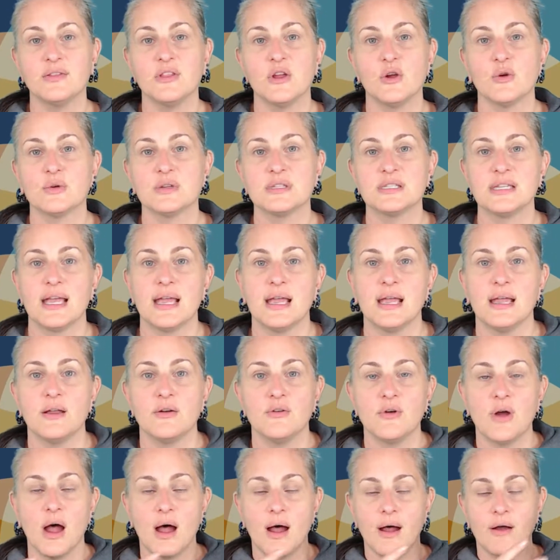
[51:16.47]
There is a
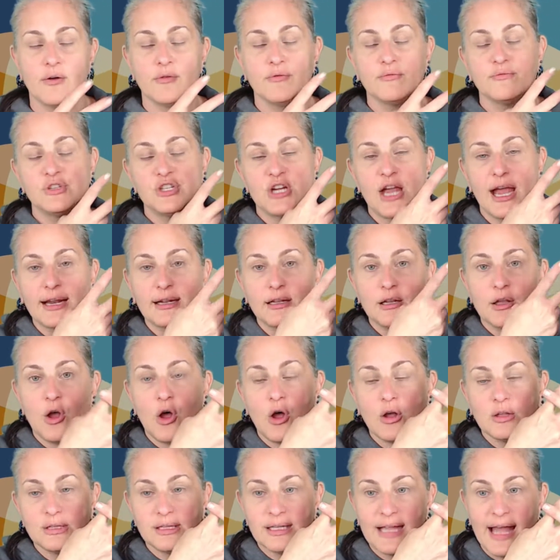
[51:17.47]
channel
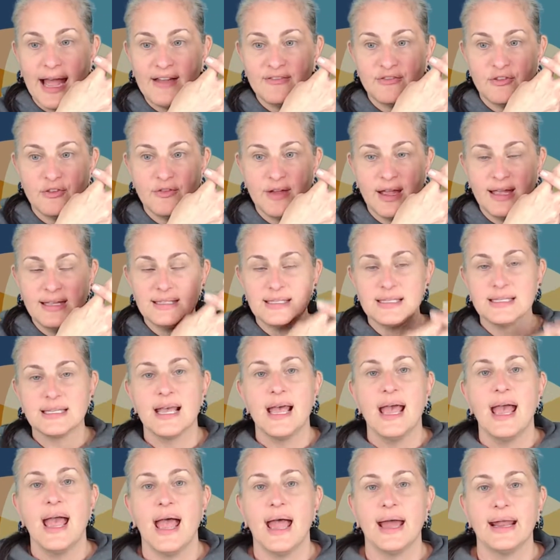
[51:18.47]
called Live Events,
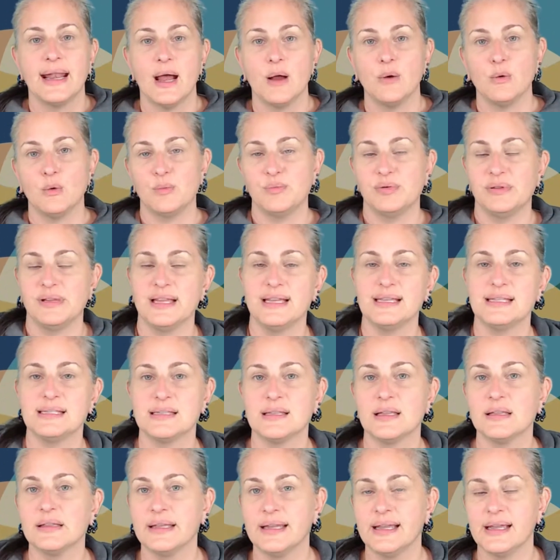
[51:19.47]
and I will place
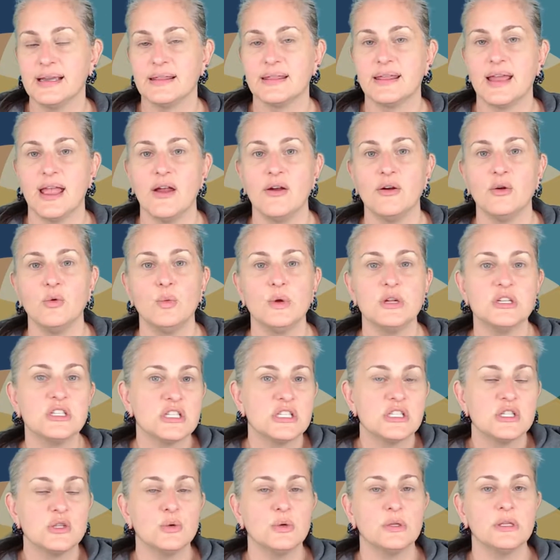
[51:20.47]
the link there. And we
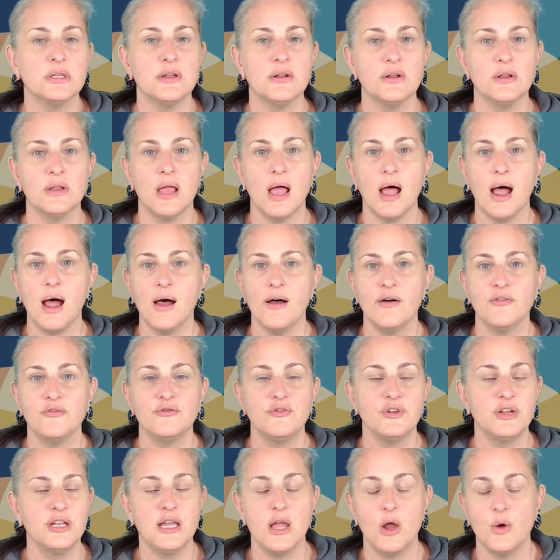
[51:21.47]
just do a little
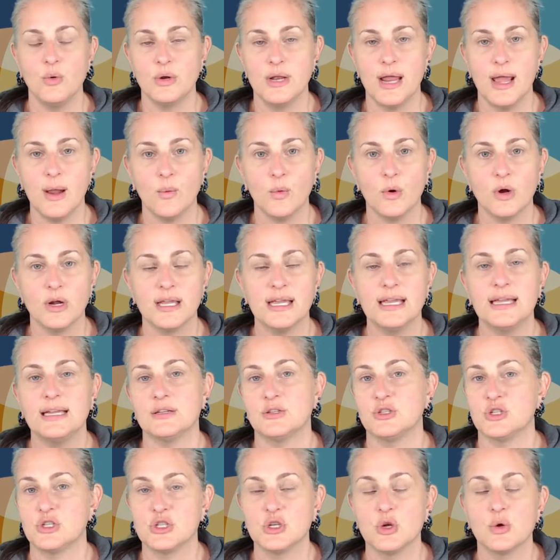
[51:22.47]
video networking.
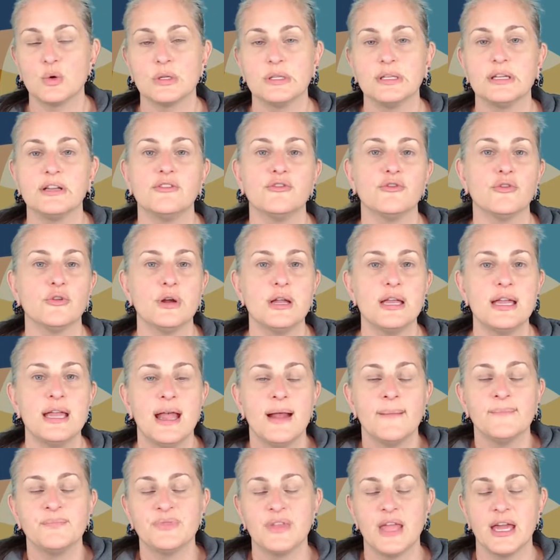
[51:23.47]
It's totally free,
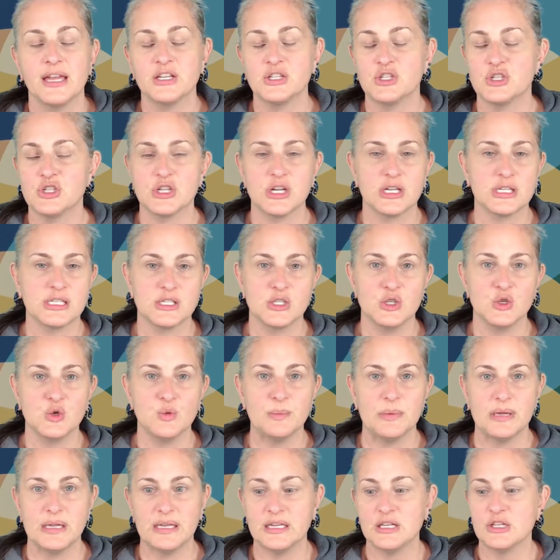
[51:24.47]
and it's just to
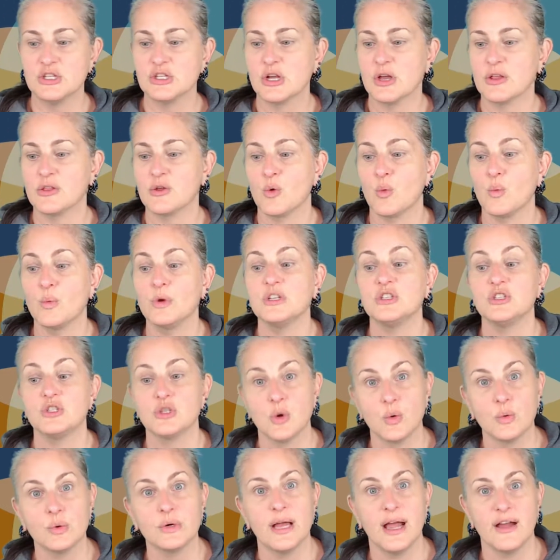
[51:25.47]
meet each other, and we
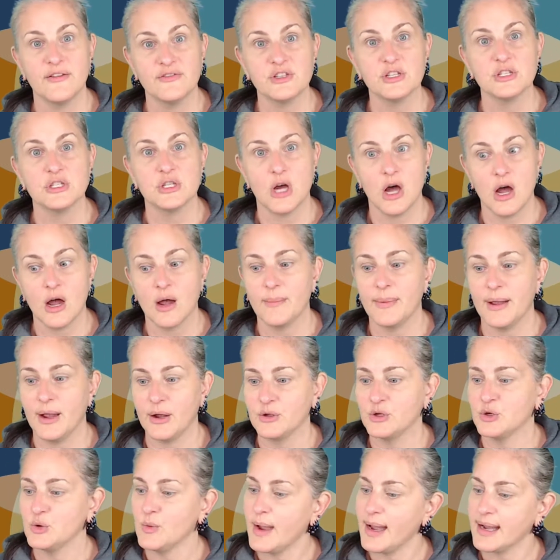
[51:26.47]
don't have to talk about
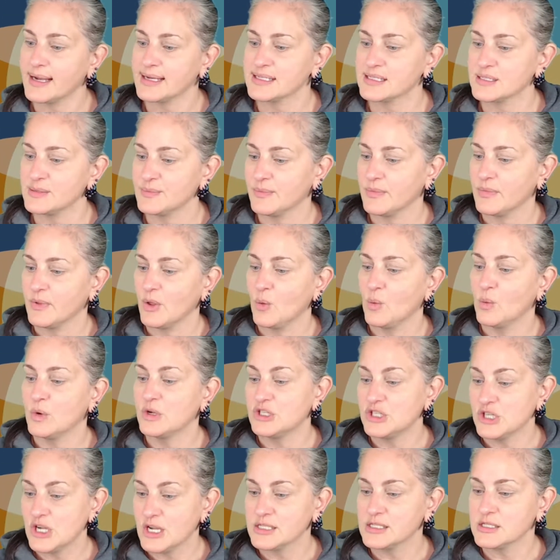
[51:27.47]
UX. We
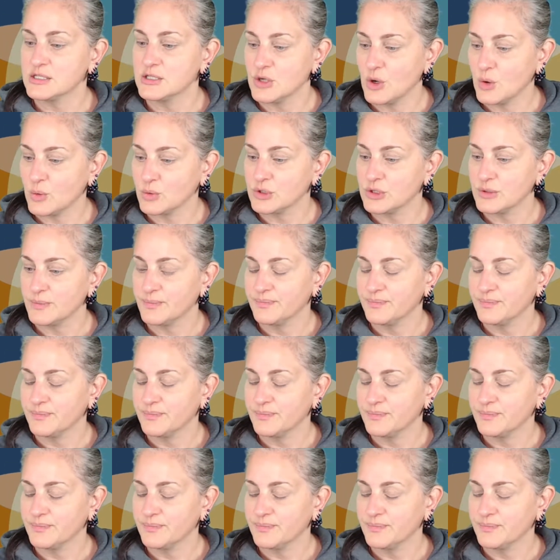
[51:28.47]
just don't.